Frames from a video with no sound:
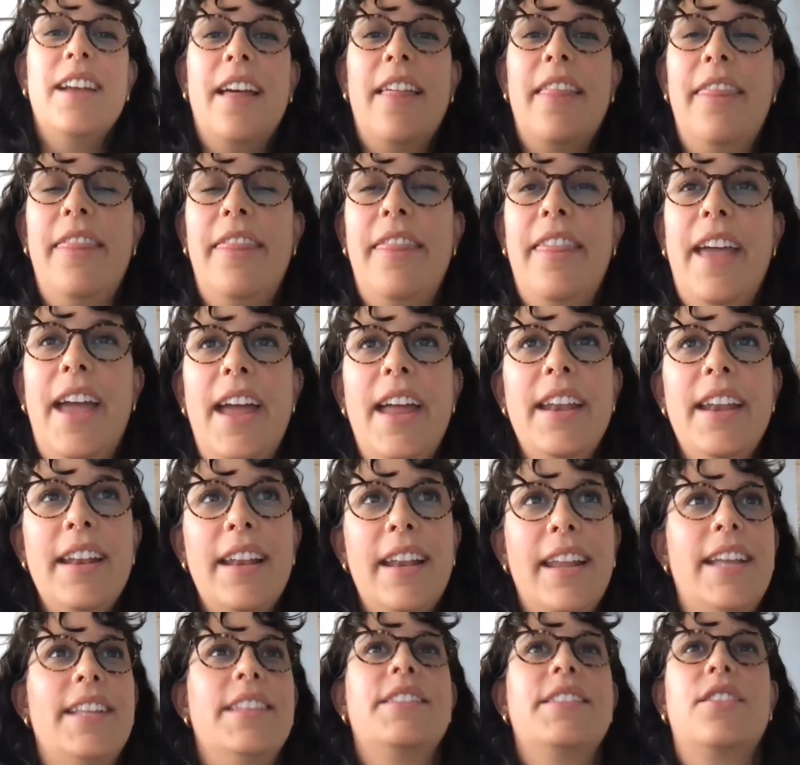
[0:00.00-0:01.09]
Then
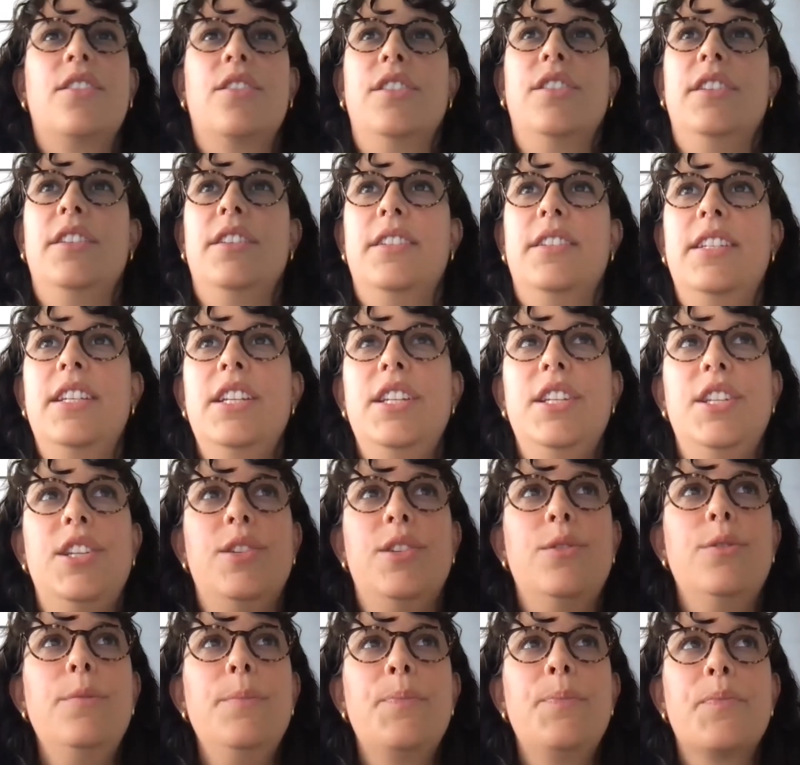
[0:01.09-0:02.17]
let's
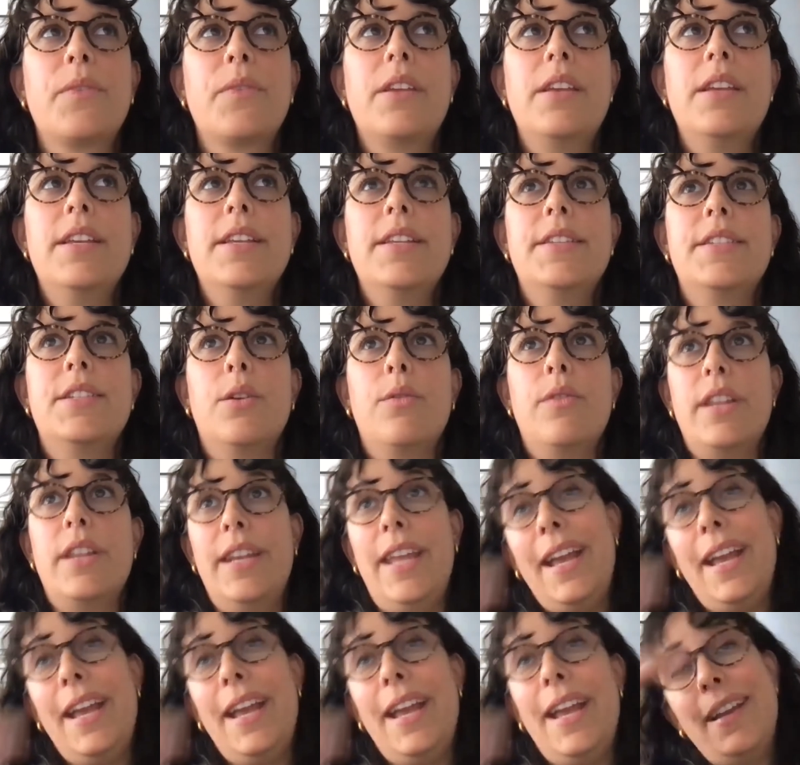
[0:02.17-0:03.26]
continue. So the
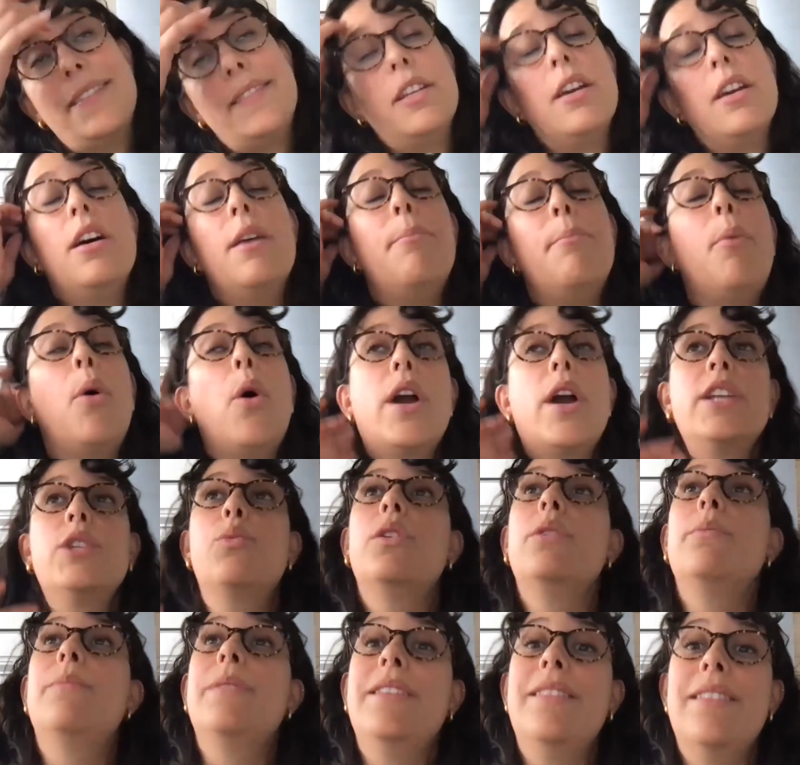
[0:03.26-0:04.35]
next point
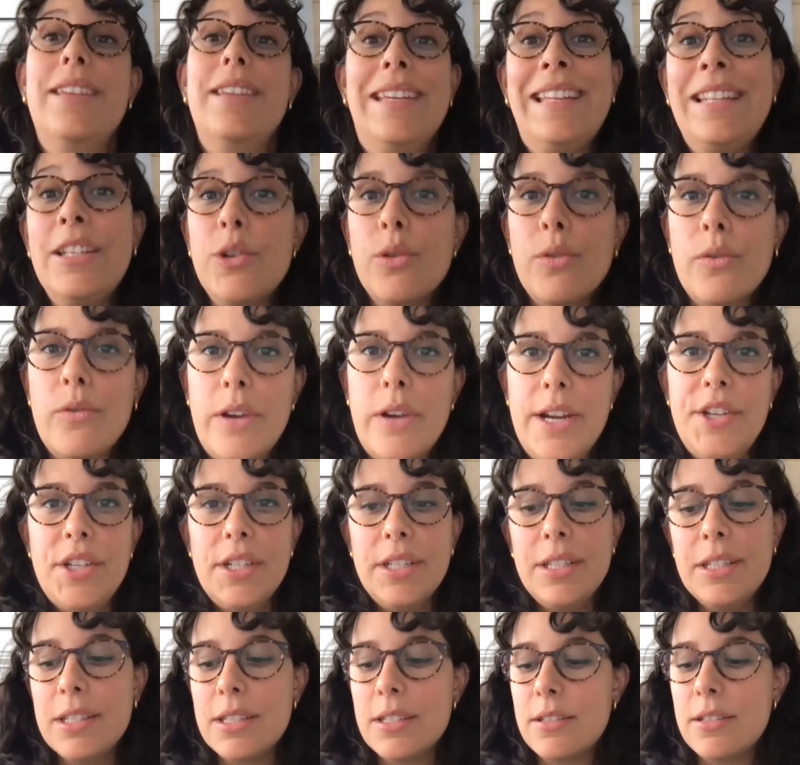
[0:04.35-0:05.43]
will be the
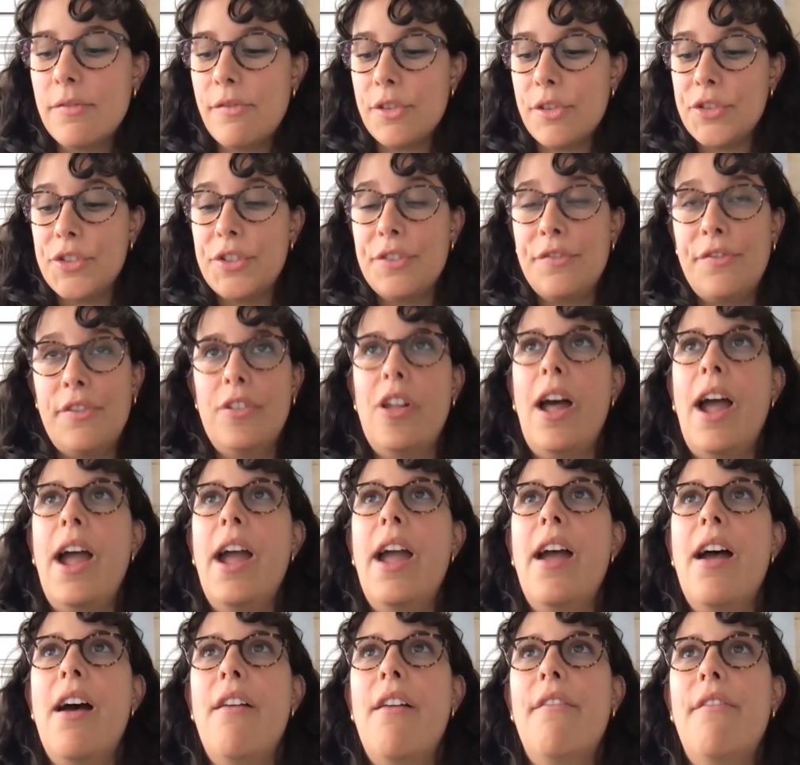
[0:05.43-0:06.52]
integrations. First of all, I
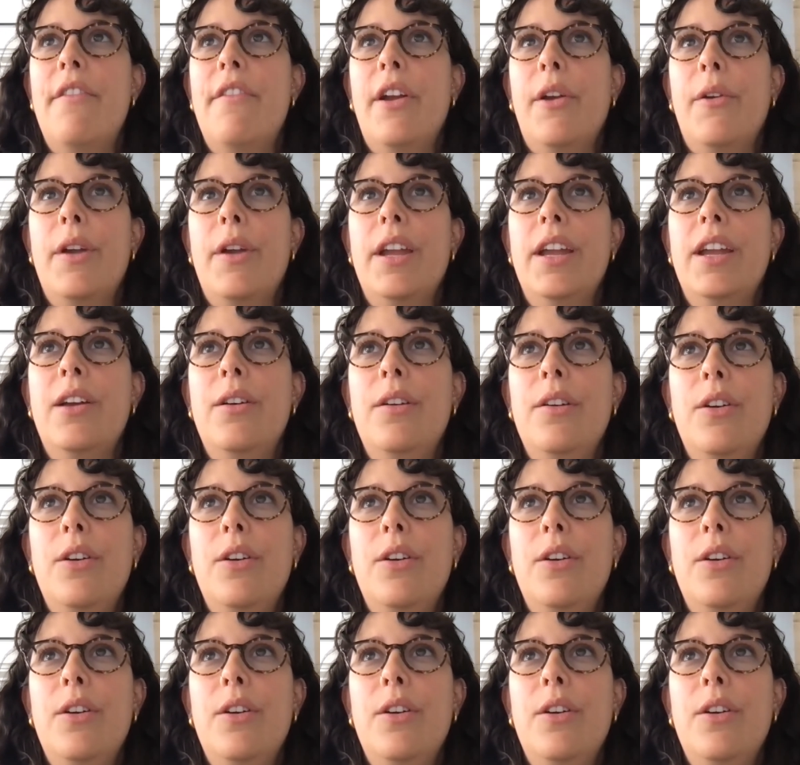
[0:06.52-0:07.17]
have very